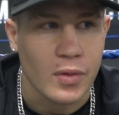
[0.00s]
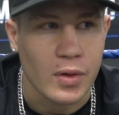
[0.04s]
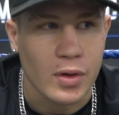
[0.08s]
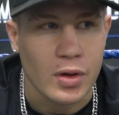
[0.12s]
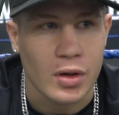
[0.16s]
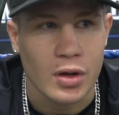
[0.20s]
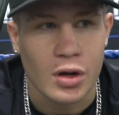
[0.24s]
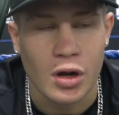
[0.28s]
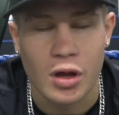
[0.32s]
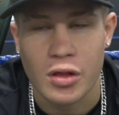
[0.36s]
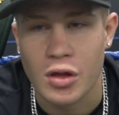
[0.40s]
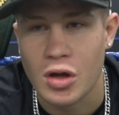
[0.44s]

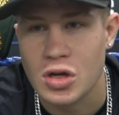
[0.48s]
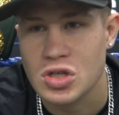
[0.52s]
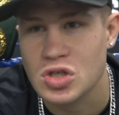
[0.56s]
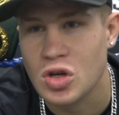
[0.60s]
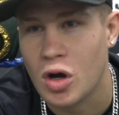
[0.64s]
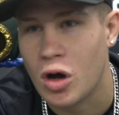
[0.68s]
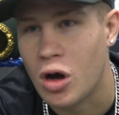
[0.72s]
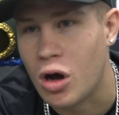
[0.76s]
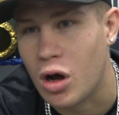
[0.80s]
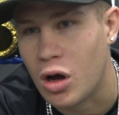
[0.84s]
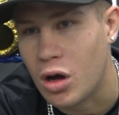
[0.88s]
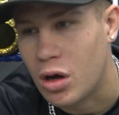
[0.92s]
You know, those
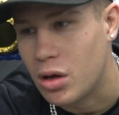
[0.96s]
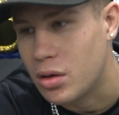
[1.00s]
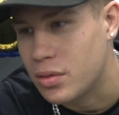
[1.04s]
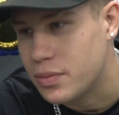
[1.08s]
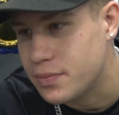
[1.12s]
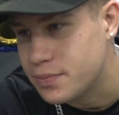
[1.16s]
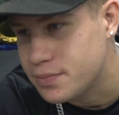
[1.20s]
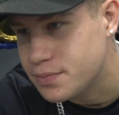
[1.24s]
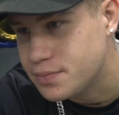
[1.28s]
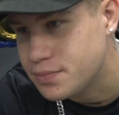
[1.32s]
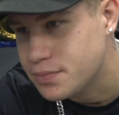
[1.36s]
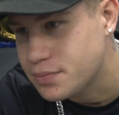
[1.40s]
are
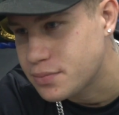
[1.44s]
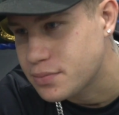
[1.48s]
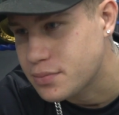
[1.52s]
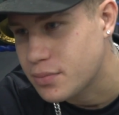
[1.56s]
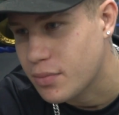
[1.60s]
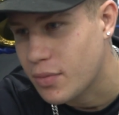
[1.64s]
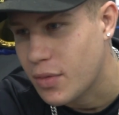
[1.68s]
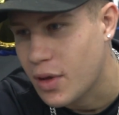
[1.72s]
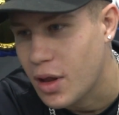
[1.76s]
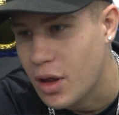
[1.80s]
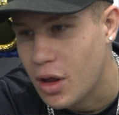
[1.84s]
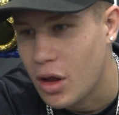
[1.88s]

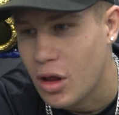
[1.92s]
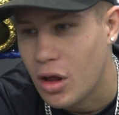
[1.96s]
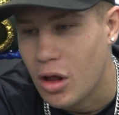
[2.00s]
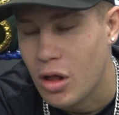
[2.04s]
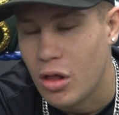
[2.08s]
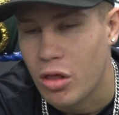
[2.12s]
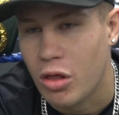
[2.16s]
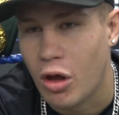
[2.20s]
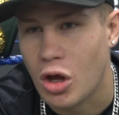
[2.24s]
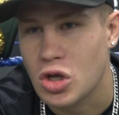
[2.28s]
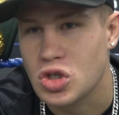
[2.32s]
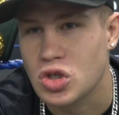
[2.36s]

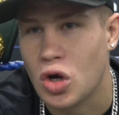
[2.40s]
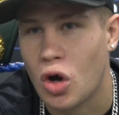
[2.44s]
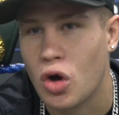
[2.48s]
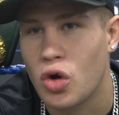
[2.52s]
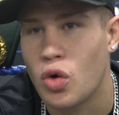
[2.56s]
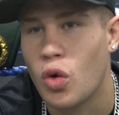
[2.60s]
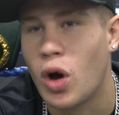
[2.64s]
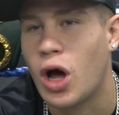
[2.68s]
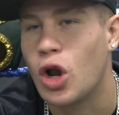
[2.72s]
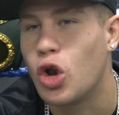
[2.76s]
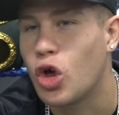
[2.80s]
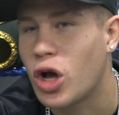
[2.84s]

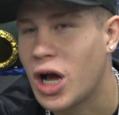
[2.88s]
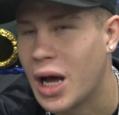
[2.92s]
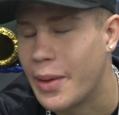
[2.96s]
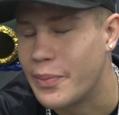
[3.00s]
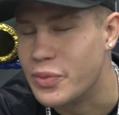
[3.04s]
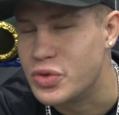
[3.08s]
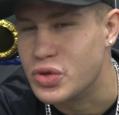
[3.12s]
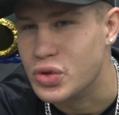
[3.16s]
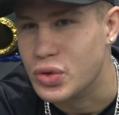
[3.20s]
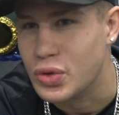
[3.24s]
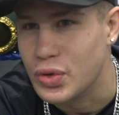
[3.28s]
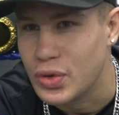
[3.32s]
who I look
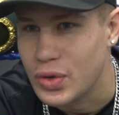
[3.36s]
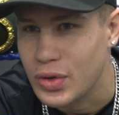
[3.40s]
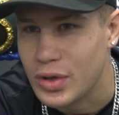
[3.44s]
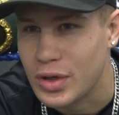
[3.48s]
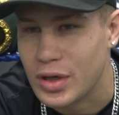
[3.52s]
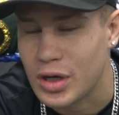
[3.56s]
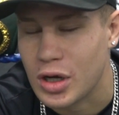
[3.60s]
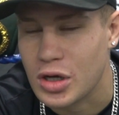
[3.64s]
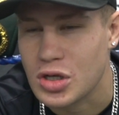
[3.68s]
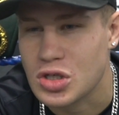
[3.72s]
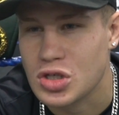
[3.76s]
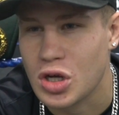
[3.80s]
up to.
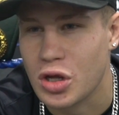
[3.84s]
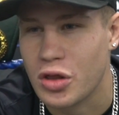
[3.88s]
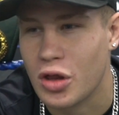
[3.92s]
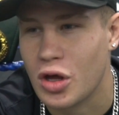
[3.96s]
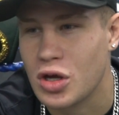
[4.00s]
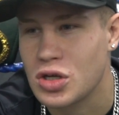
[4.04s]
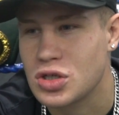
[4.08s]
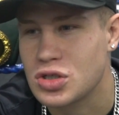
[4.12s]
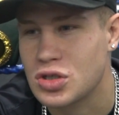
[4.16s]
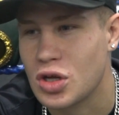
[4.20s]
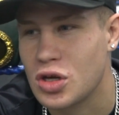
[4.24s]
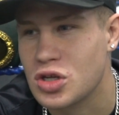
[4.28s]
You know, so
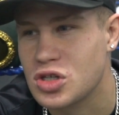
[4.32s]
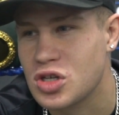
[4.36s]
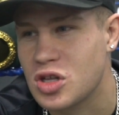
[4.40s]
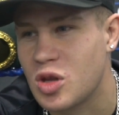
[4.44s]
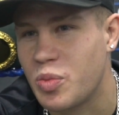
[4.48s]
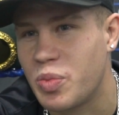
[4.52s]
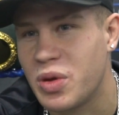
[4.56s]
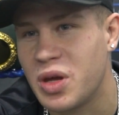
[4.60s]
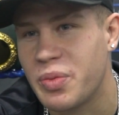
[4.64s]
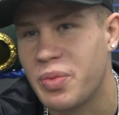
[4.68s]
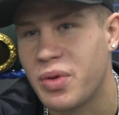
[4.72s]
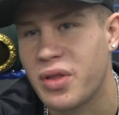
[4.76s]
those are the
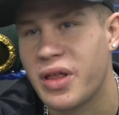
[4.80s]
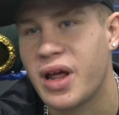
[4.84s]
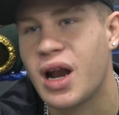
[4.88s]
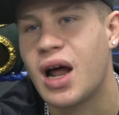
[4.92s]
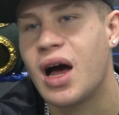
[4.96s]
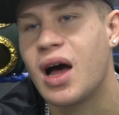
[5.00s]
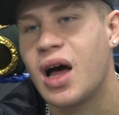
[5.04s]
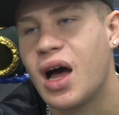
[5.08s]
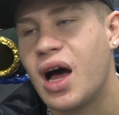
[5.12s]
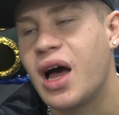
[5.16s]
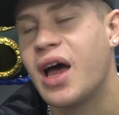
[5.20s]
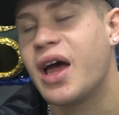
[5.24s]
people that
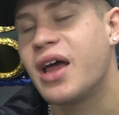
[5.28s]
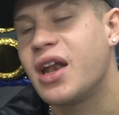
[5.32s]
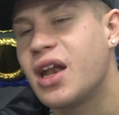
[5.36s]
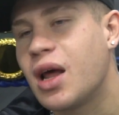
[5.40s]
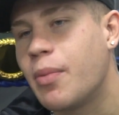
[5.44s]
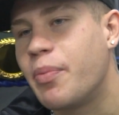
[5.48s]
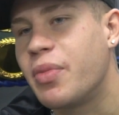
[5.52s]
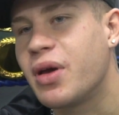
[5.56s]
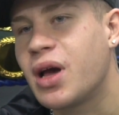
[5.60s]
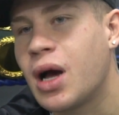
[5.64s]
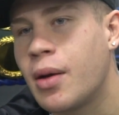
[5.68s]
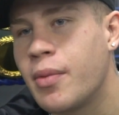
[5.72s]
I end
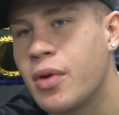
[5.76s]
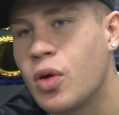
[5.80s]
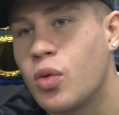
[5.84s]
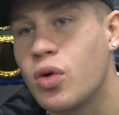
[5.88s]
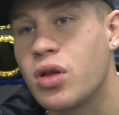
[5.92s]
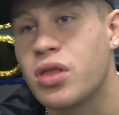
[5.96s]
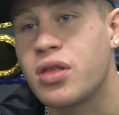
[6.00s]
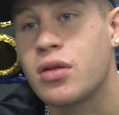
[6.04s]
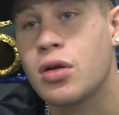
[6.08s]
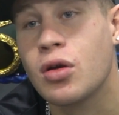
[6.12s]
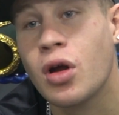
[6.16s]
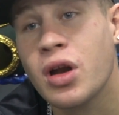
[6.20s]
up becoming
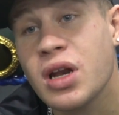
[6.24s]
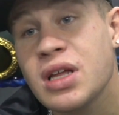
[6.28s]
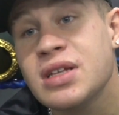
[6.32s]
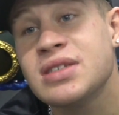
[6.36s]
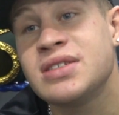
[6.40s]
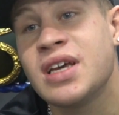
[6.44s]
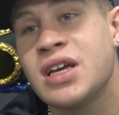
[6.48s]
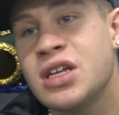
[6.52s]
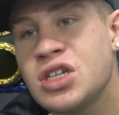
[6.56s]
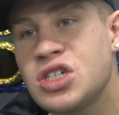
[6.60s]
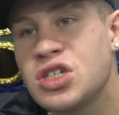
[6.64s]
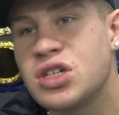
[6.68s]
with, not
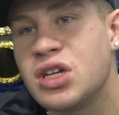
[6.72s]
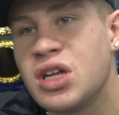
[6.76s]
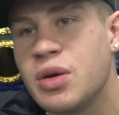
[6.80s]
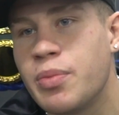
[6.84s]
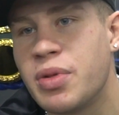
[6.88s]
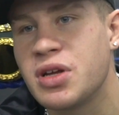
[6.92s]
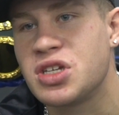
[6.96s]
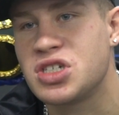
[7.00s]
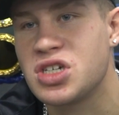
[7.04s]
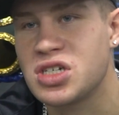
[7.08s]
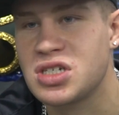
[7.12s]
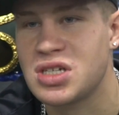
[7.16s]
intentionally,
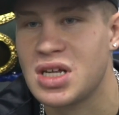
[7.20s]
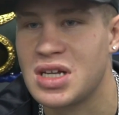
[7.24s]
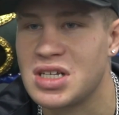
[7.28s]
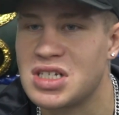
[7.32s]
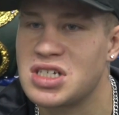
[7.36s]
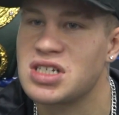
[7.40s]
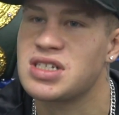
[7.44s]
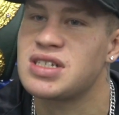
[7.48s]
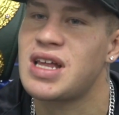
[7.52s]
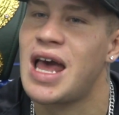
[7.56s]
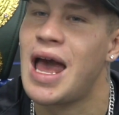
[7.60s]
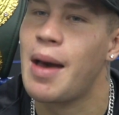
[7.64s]
but just it
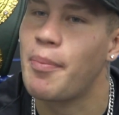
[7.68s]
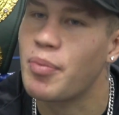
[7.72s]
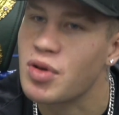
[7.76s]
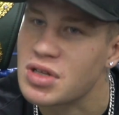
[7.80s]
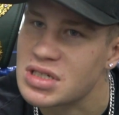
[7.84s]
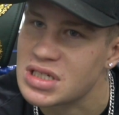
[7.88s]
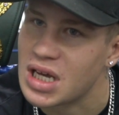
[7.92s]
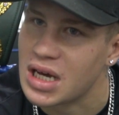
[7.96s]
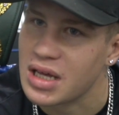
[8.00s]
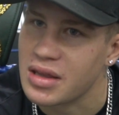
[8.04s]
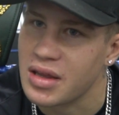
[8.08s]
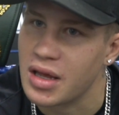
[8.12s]
just
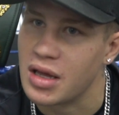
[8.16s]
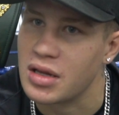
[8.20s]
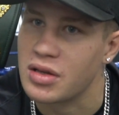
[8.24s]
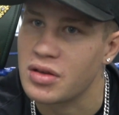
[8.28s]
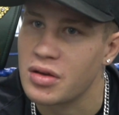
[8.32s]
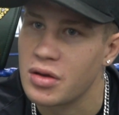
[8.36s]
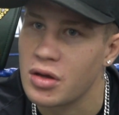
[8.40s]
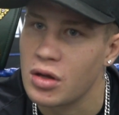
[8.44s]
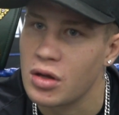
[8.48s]
happens like that.